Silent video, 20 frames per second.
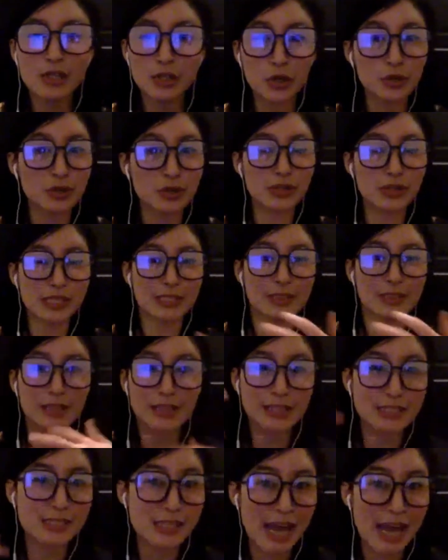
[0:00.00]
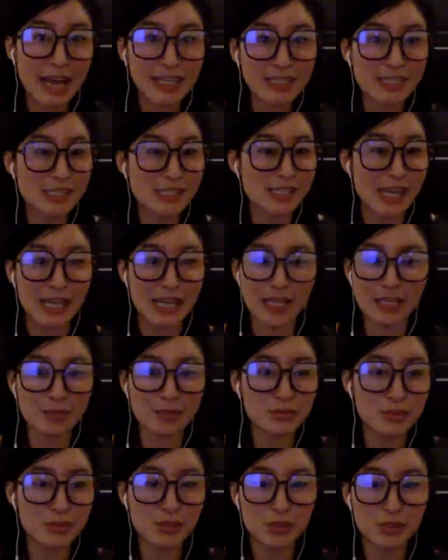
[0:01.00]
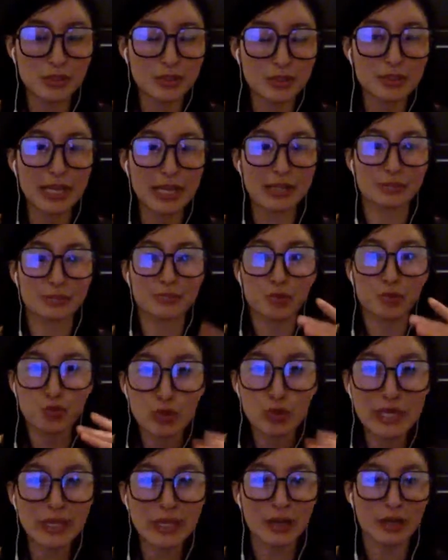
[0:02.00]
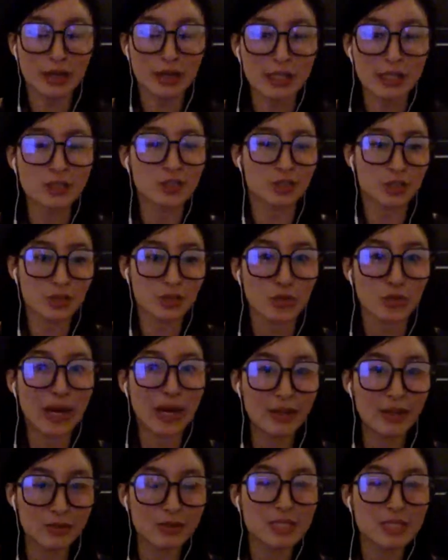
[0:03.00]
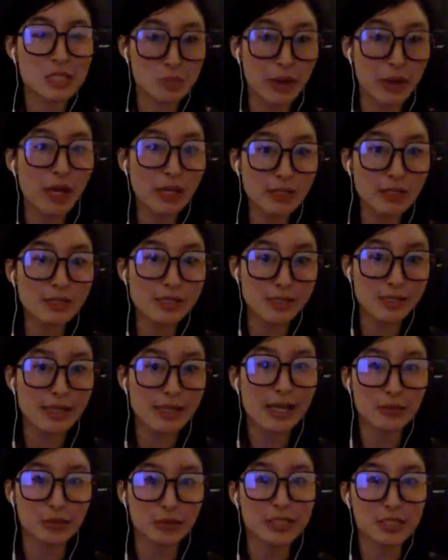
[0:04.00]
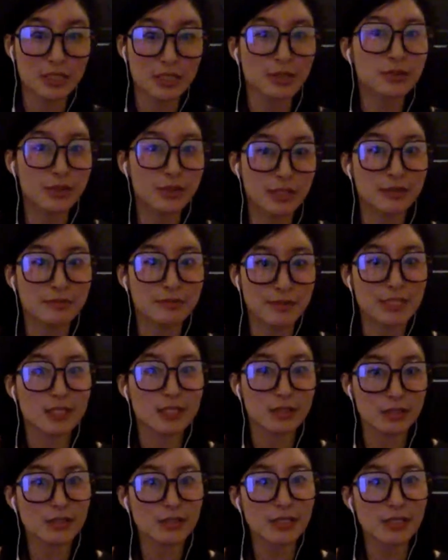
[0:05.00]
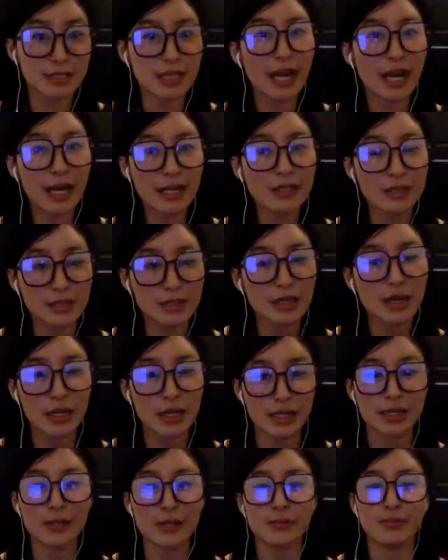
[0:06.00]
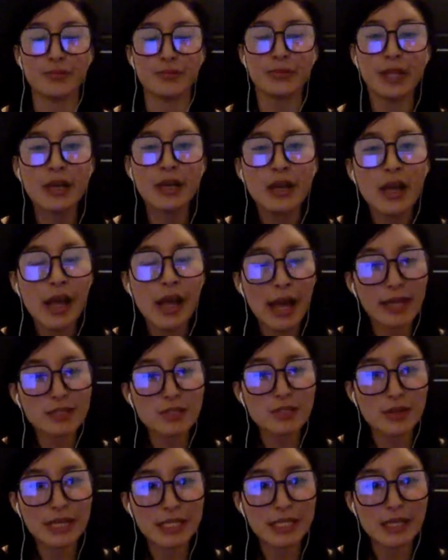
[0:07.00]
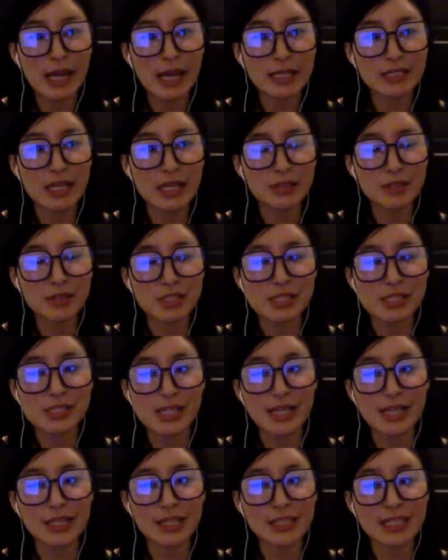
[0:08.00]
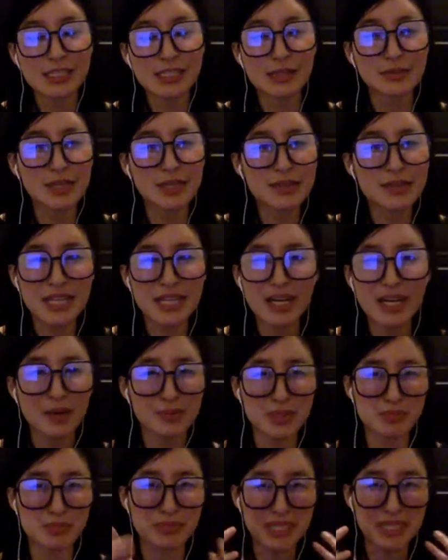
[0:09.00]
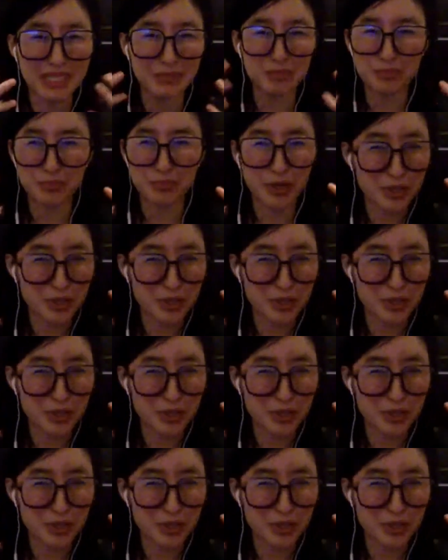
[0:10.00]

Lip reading: go through the exact same sort of like we are under threat response that we do with the physical attack. And so I would just say that, like, sometimes it helps me